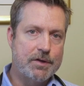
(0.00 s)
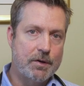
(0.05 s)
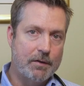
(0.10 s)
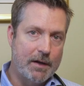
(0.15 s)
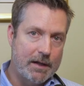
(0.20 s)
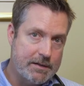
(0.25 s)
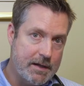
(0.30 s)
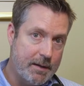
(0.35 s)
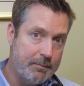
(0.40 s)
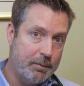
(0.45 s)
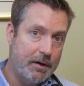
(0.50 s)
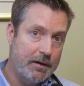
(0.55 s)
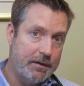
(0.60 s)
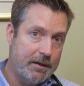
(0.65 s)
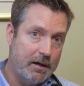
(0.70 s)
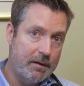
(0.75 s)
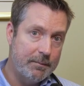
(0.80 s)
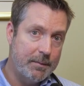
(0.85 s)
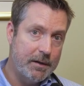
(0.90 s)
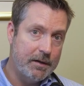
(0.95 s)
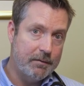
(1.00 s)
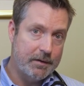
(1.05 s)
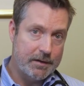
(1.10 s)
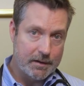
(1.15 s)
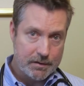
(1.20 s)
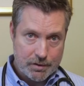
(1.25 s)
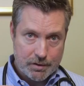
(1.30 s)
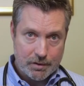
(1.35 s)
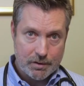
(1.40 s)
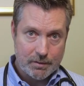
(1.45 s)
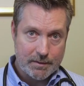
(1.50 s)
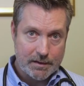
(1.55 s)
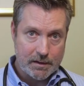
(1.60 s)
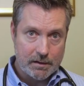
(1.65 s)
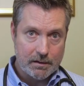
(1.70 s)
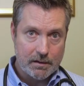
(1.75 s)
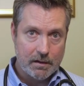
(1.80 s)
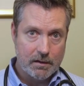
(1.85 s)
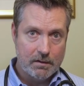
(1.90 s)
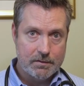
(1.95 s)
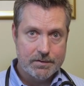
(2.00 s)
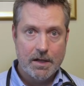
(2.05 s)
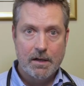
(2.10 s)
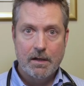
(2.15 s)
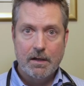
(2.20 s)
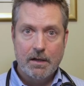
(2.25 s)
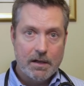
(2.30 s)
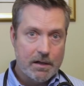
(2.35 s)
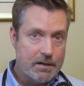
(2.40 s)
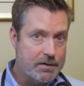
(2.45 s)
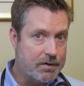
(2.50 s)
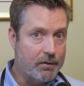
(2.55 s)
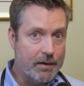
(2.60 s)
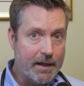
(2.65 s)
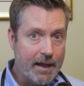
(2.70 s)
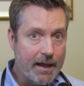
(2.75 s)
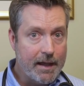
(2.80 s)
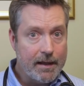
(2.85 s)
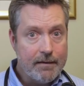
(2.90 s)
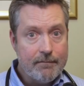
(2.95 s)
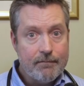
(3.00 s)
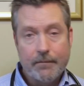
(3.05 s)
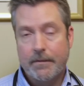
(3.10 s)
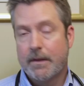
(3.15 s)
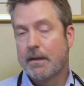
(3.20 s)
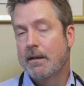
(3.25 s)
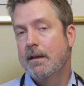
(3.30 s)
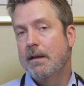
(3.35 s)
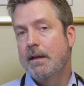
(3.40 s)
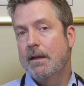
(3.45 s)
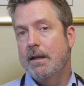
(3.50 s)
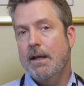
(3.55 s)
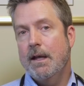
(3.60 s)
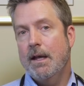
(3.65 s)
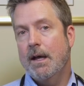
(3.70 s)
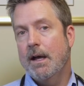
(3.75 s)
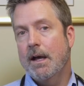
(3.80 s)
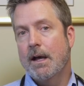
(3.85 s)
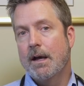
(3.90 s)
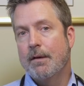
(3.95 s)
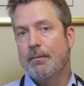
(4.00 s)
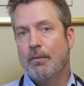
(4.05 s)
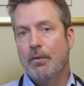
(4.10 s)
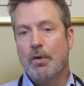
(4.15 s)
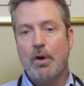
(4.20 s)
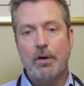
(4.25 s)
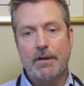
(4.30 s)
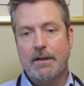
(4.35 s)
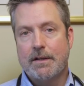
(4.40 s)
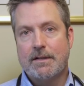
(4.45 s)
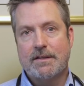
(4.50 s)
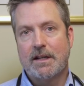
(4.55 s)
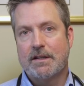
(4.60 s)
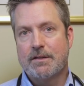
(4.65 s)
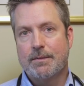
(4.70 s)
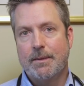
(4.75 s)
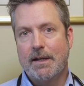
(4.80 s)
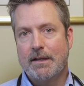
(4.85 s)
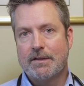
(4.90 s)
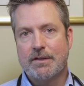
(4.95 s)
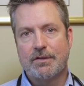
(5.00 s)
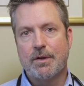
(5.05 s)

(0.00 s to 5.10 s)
So, a temporary therapy with a tube in the nose is okay uh, longer than six weeks.